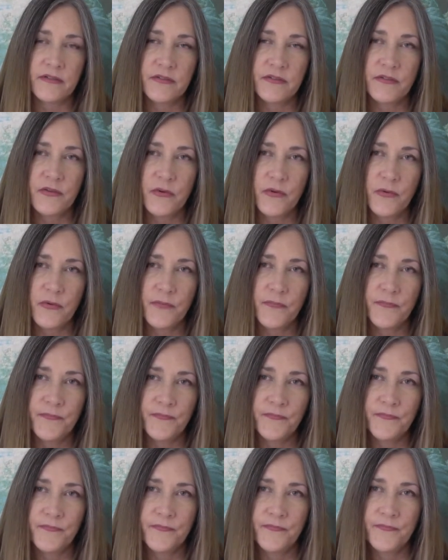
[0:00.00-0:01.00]
So
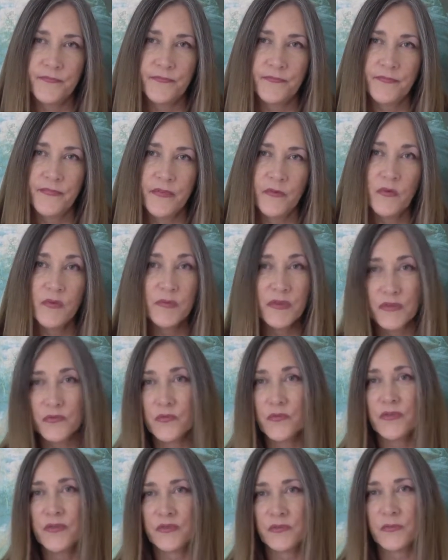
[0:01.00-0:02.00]
we've been
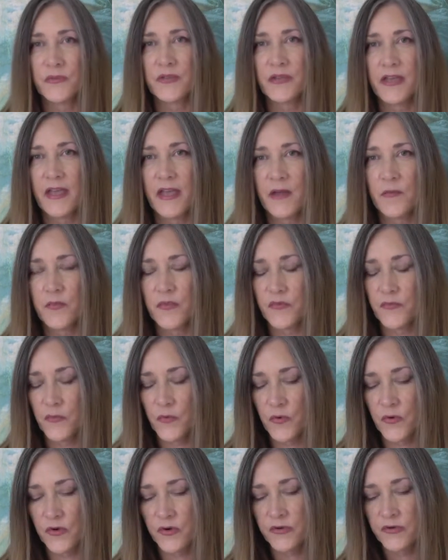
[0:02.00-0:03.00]
through this with a cat
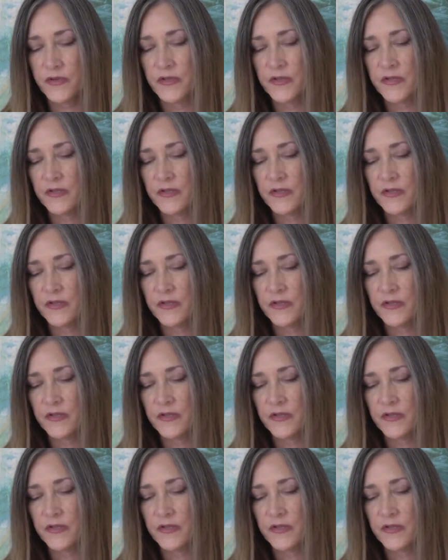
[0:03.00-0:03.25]
before.